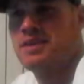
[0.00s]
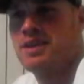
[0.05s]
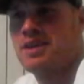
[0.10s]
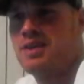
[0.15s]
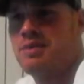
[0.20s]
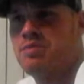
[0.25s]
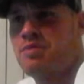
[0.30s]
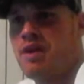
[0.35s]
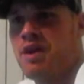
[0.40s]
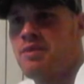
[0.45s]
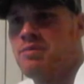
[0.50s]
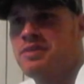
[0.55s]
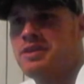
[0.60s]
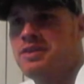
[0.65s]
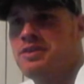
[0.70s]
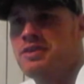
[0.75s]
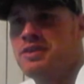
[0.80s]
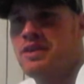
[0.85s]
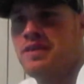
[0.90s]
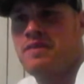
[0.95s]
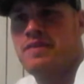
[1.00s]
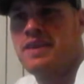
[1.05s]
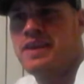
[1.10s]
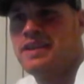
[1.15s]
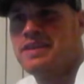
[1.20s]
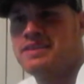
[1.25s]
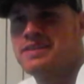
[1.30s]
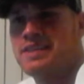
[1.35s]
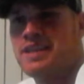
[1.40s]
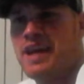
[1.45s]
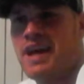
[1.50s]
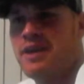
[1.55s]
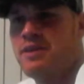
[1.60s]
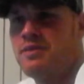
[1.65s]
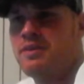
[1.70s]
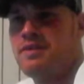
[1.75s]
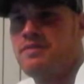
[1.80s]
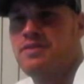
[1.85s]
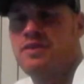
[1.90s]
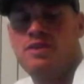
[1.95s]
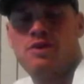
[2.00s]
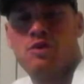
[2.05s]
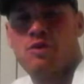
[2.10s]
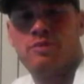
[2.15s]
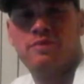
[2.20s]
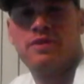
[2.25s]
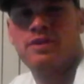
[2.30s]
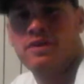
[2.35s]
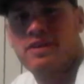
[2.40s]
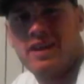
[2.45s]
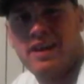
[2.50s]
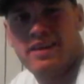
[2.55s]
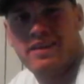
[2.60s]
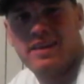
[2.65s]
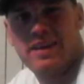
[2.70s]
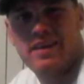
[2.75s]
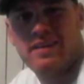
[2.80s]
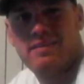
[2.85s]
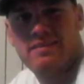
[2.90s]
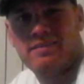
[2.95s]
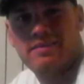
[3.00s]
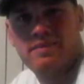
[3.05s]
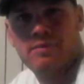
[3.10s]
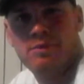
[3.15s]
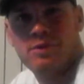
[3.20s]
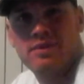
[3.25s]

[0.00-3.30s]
I'm um, probably good at things that I don't even know I'm good at yet.